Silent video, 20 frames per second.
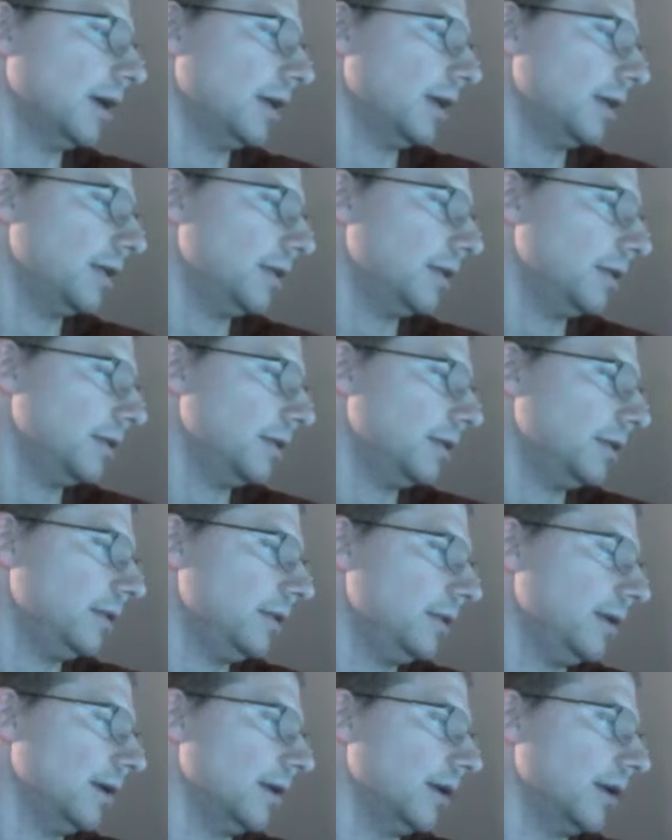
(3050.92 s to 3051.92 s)
Know?
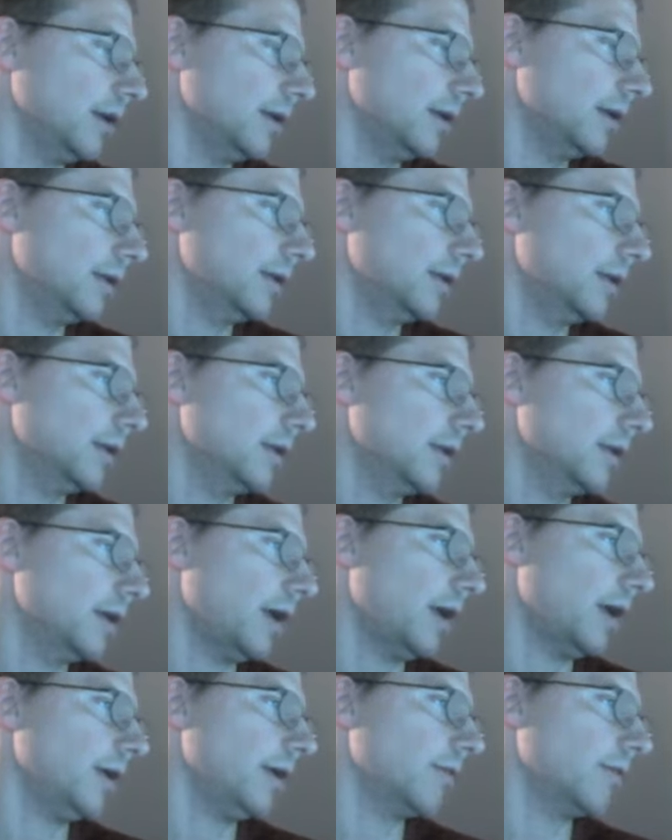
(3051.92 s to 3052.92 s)
Yeah. So
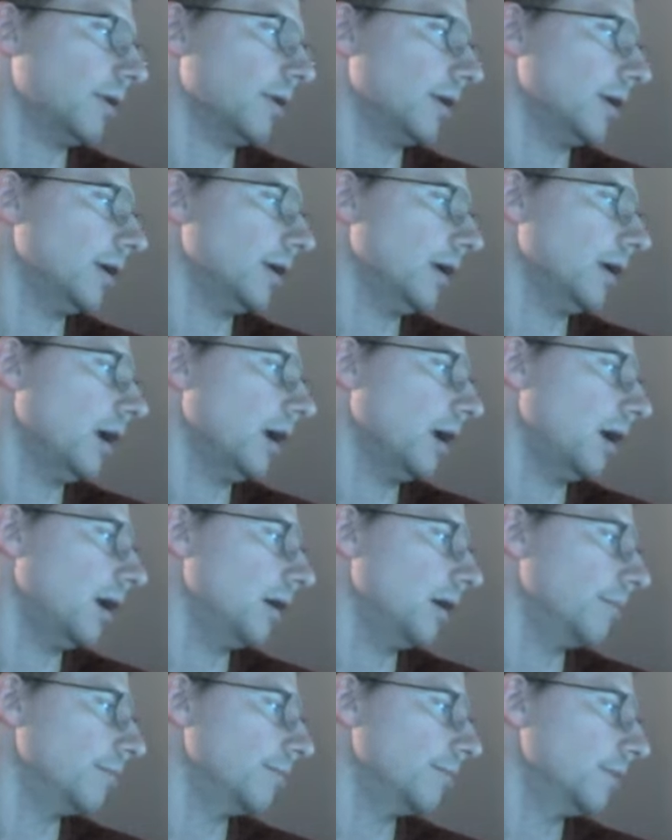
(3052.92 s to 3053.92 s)
I agree.
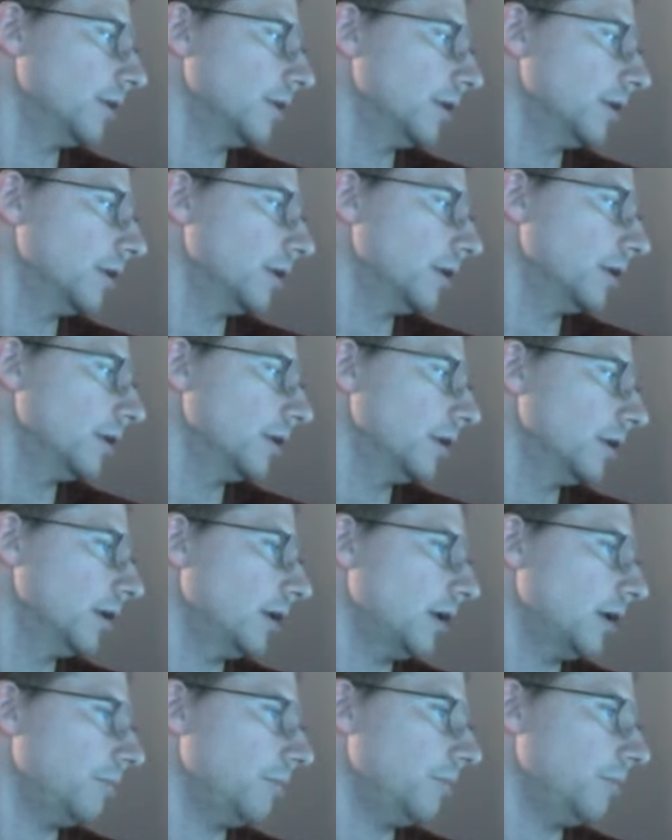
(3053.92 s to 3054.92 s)
Um
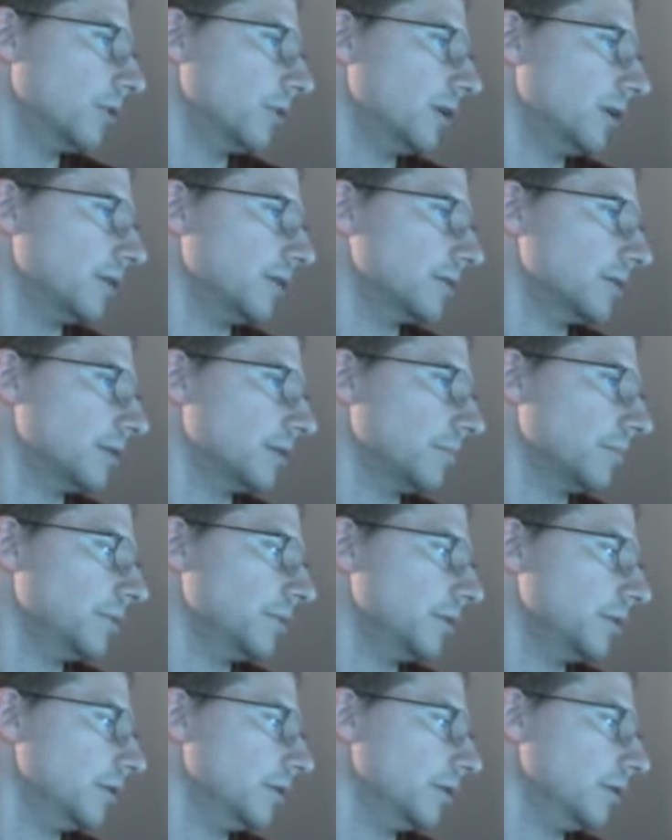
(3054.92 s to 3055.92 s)
I'm looking at
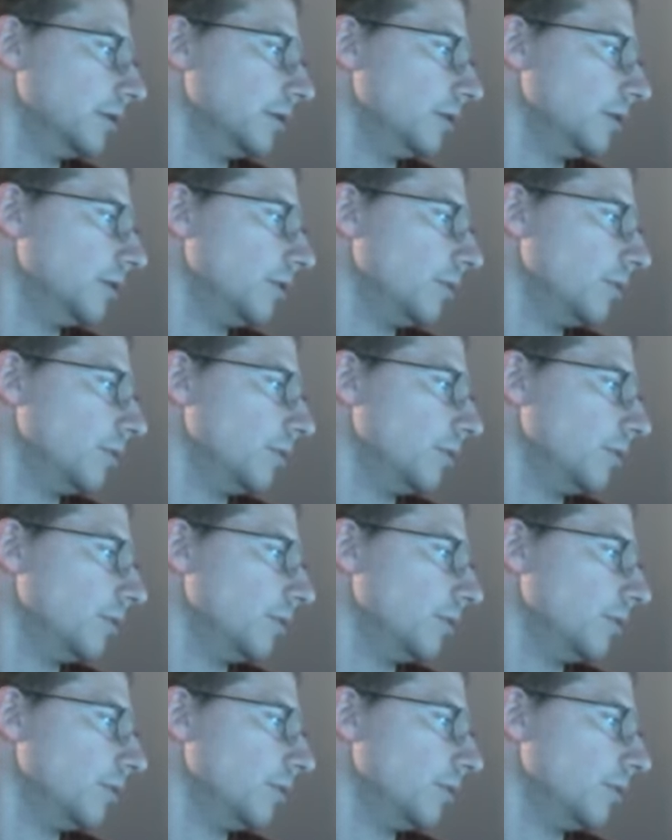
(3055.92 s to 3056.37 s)
something.